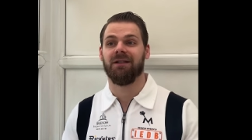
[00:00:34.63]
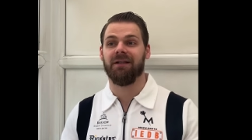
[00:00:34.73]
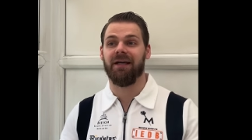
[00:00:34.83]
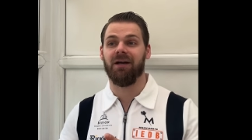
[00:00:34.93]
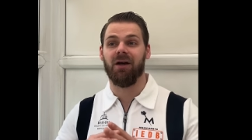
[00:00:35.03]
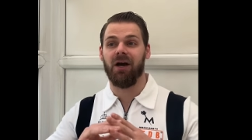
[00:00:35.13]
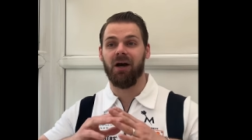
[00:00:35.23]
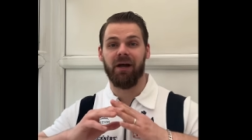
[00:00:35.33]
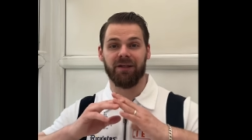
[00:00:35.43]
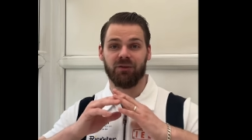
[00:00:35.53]
Now,
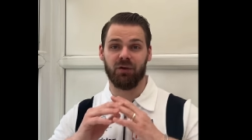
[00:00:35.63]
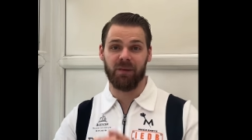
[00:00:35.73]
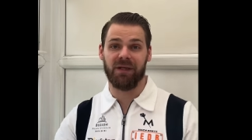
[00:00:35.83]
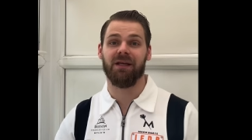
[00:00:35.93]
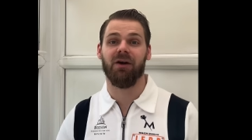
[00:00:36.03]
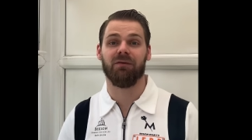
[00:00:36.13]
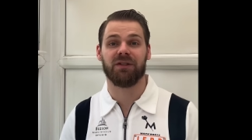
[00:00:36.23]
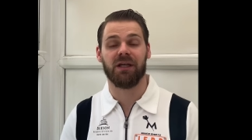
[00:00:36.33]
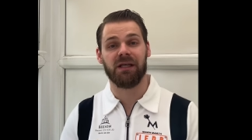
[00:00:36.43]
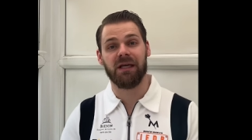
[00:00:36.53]
it took me
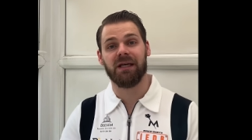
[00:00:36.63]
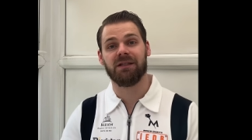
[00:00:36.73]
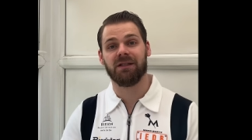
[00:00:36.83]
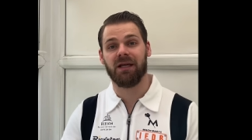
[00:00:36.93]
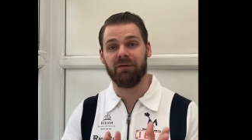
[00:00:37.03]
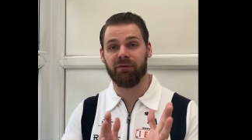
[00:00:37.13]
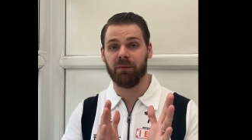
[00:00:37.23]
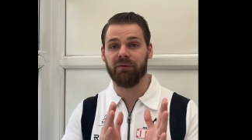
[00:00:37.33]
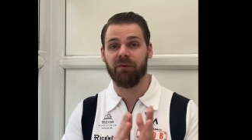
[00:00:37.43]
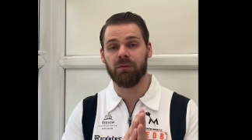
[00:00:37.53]
obviously a year to get from a
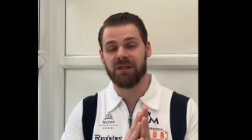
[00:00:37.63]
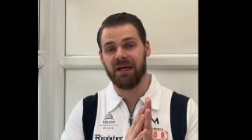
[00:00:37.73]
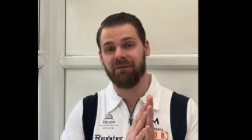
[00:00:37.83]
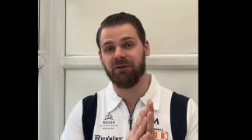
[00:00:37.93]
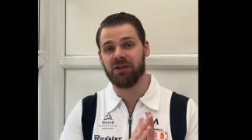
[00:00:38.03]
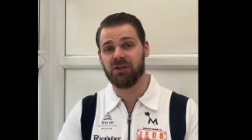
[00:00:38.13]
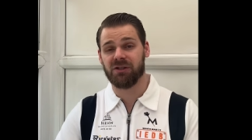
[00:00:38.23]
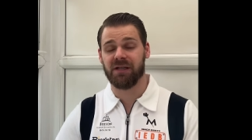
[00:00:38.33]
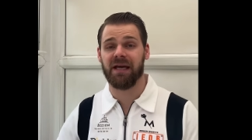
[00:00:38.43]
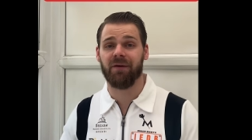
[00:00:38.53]
40 average
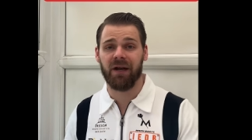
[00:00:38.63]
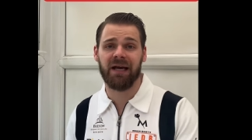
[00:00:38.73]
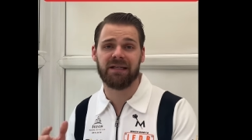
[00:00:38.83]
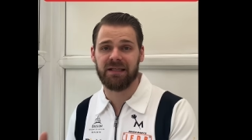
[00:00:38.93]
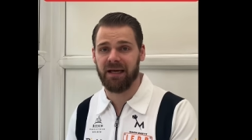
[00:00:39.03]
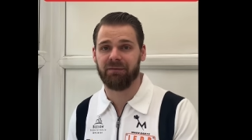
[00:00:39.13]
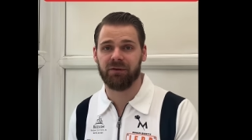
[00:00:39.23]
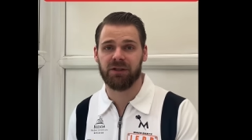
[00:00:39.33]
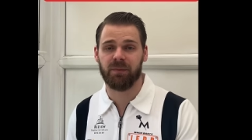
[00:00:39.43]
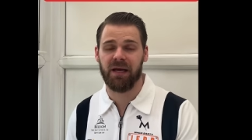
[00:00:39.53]
to now an 80
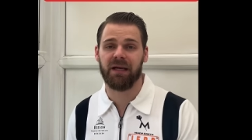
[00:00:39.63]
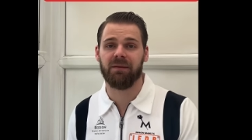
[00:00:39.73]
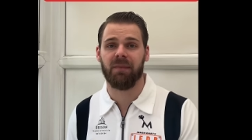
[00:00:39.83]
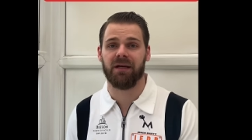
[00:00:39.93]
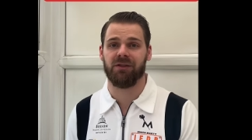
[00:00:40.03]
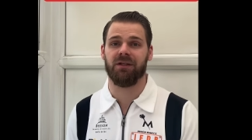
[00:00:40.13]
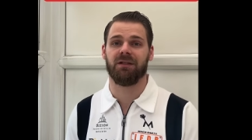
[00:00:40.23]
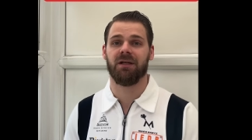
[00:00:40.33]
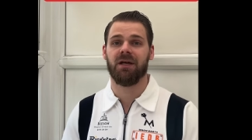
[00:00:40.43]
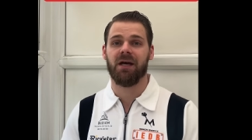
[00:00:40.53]
average playing in matches.
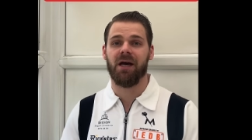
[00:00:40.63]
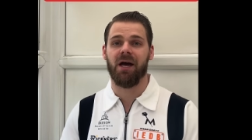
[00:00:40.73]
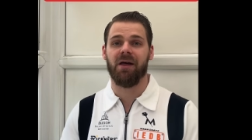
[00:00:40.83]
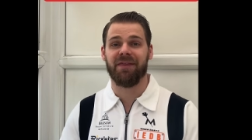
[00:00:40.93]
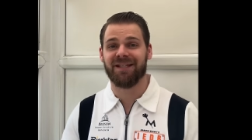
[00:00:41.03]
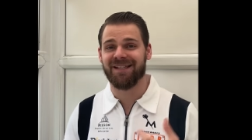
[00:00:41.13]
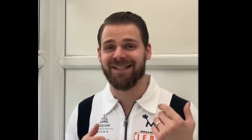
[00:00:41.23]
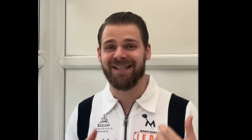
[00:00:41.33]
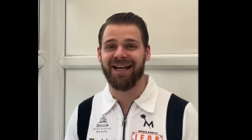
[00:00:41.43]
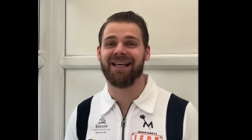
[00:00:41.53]
This is
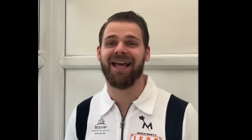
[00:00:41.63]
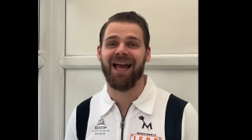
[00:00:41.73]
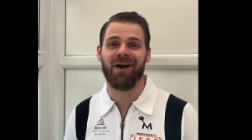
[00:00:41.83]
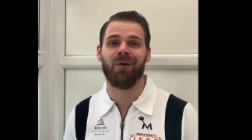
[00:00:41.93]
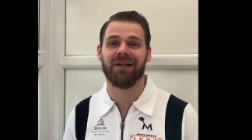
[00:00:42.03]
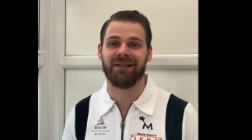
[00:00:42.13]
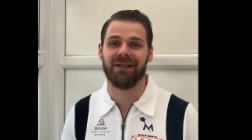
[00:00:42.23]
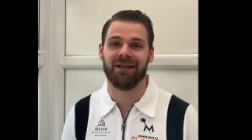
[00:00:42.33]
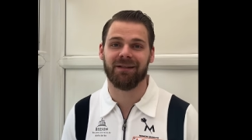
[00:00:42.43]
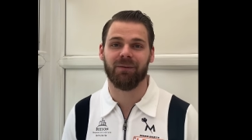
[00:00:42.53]
exactly how I did
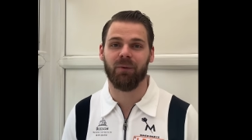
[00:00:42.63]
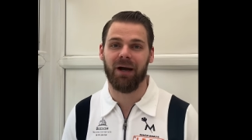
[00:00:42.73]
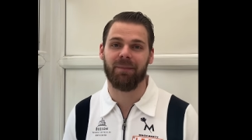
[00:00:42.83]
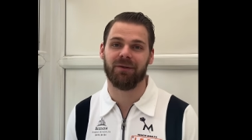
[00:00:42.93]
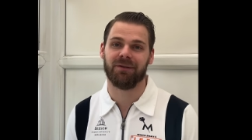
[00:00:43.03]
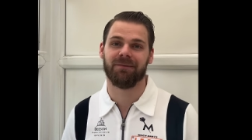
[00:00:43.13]
it and what happened.